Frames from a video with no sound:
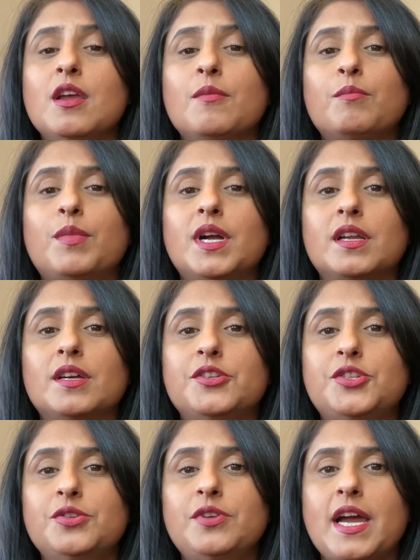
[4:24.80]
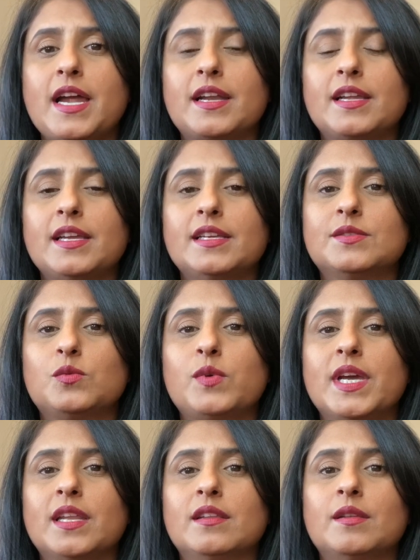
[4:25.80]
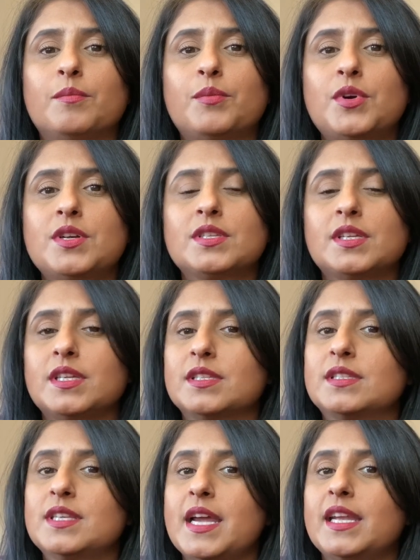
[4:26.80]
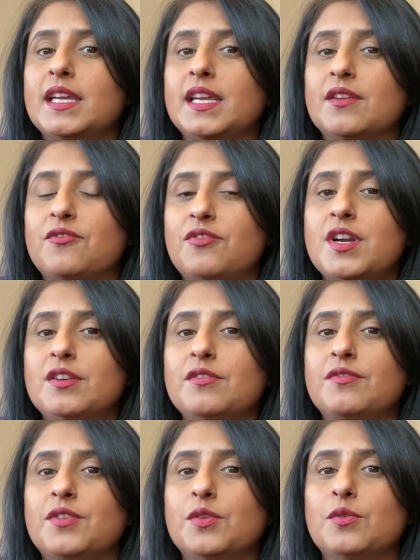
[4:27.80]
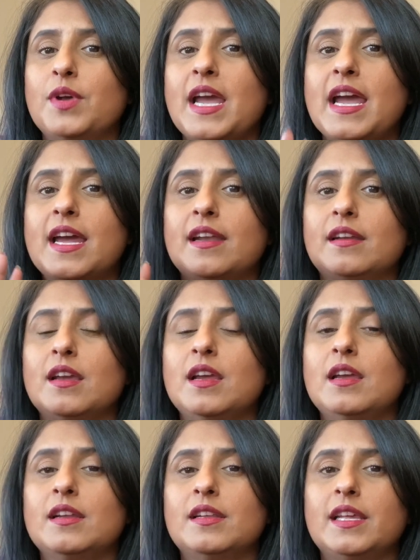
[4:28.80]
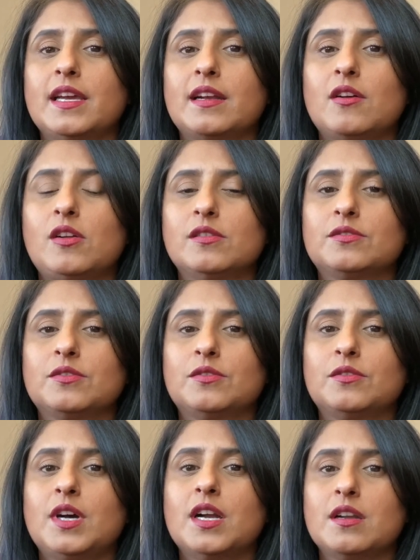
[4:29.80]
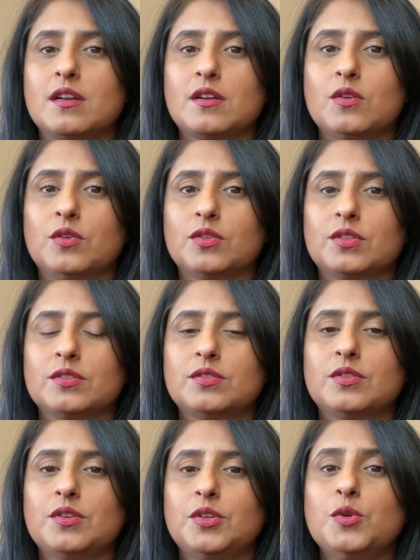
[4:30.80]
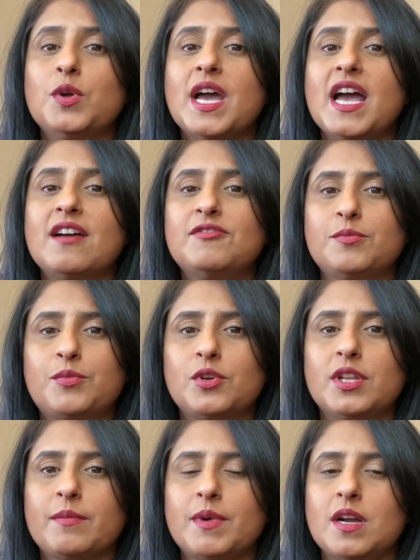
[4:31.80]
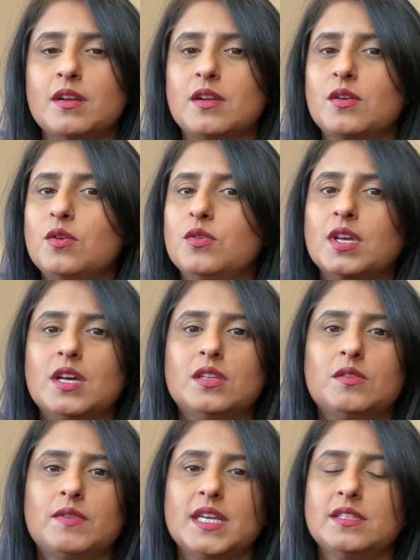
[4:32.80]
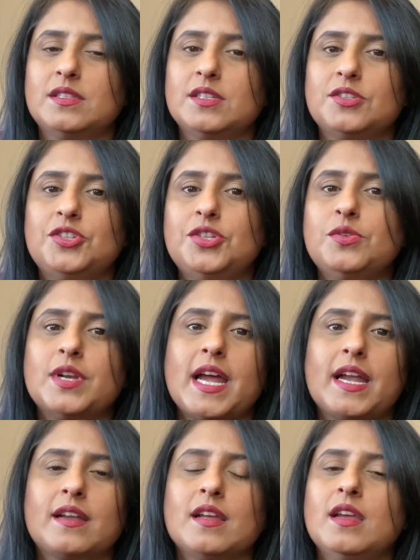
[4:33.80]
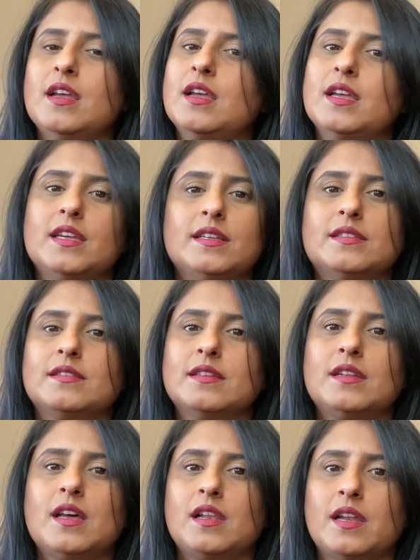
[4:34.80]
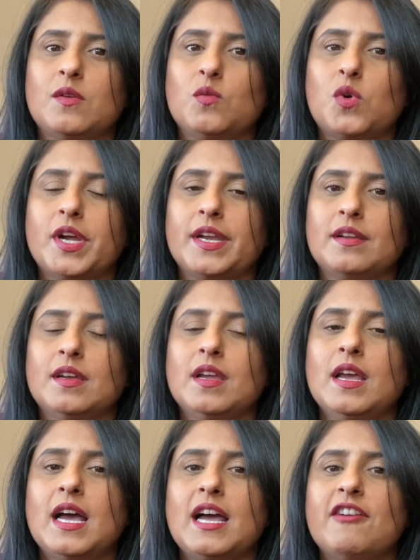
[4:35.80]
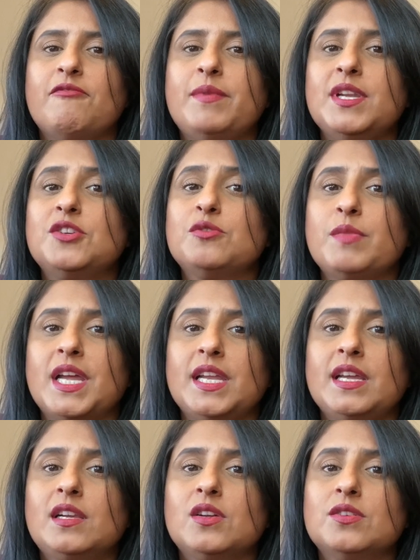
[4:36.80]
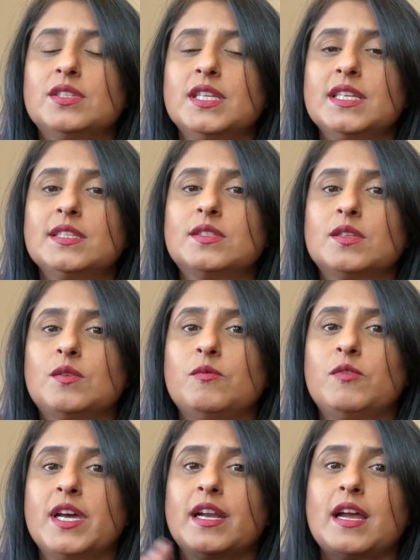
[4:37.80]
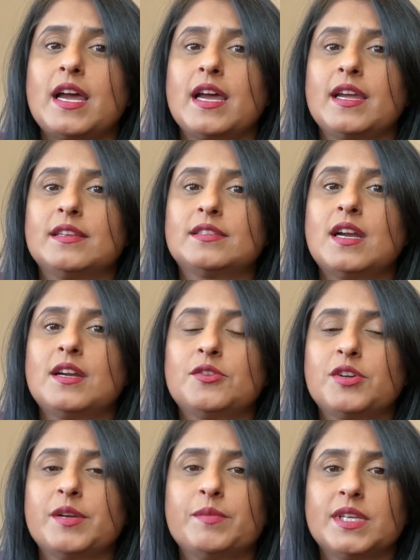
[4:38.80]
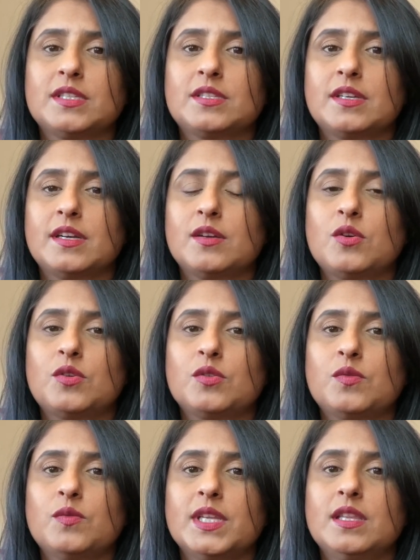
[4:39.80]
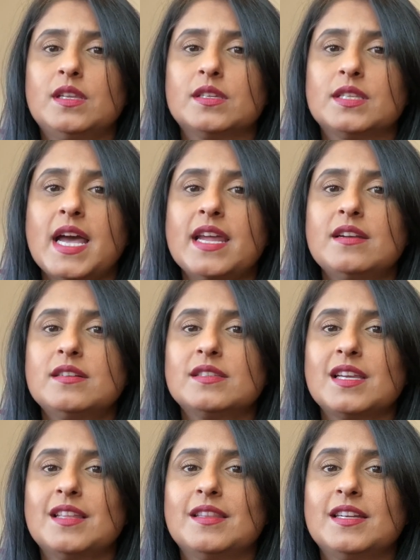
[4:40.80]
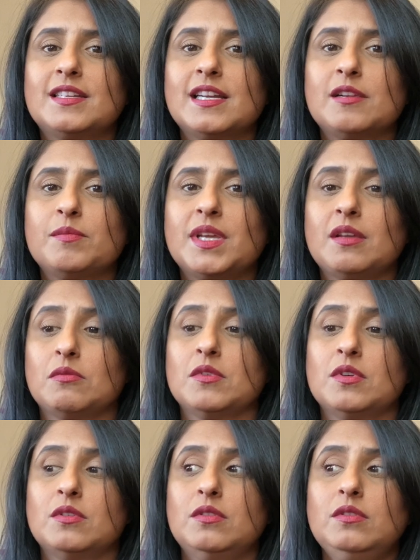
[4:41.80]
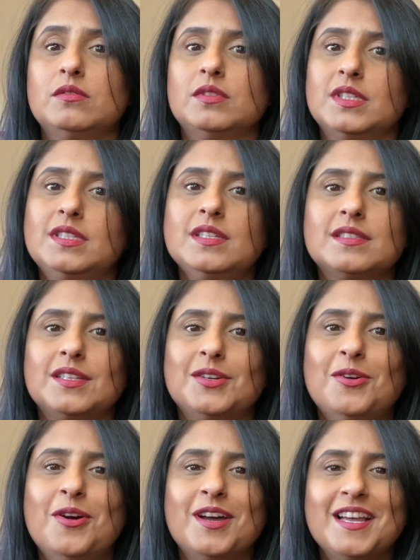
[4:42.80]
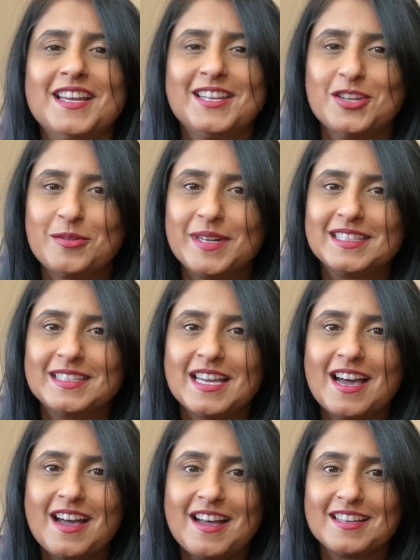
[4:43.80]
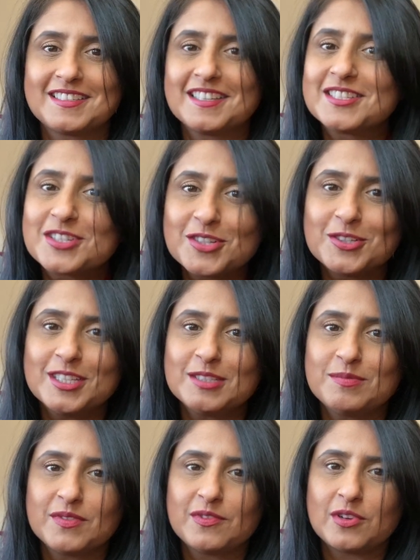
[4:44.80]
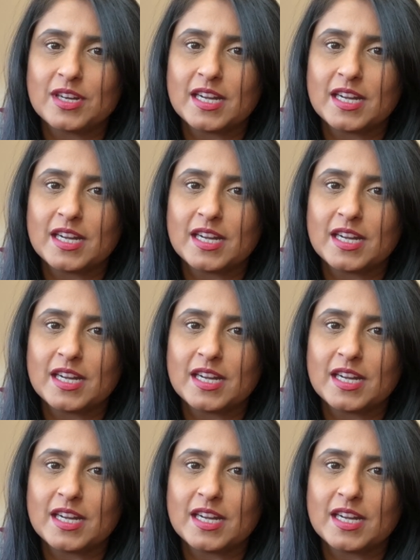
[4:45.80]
But a jurat is when the person is signing in front of you and they are also under oath. So you have to put them under oath, otherwise this jurat is null and void. I have been to many closings where I start to administer an oath with the signers and they tell me, "Ooh, this is new. Nobody's asked us to do this before."